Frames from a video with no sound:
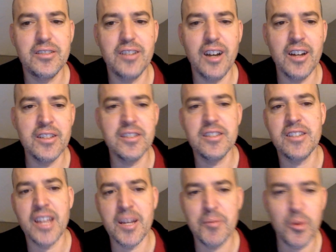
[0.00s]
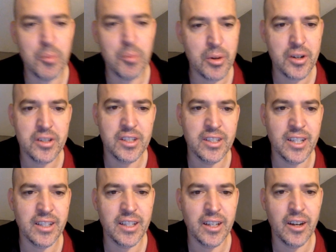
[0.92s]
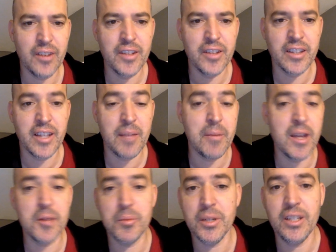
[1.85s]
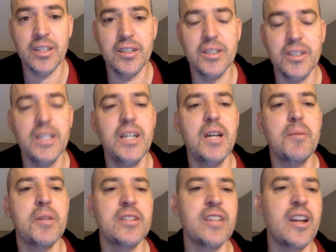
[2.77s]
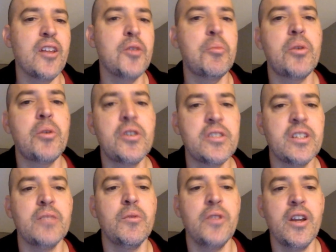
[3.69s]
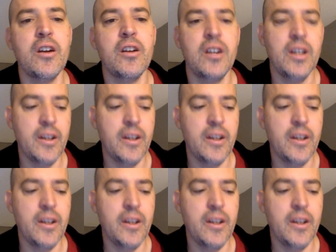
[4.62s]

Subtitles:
unstable person that they may be, because that other person, their